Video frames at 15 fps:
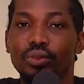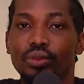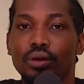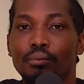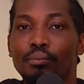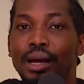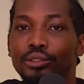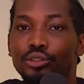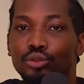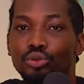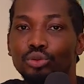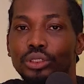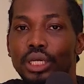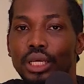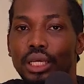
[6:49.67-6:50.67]
by
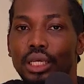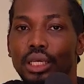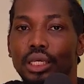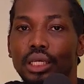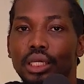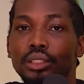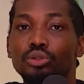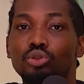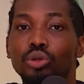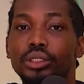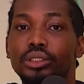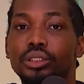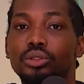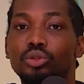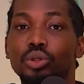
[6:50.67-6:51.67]
today in
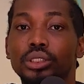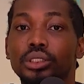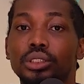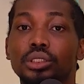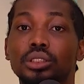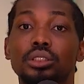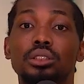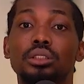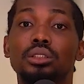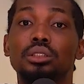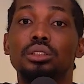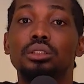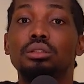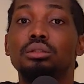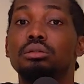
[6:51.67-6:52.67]

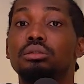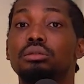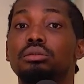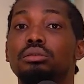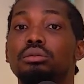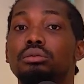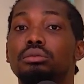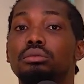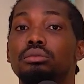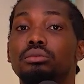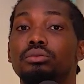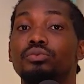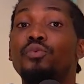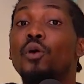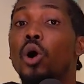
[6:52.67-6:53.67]

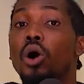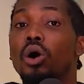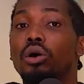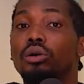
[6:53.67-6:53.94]
2024,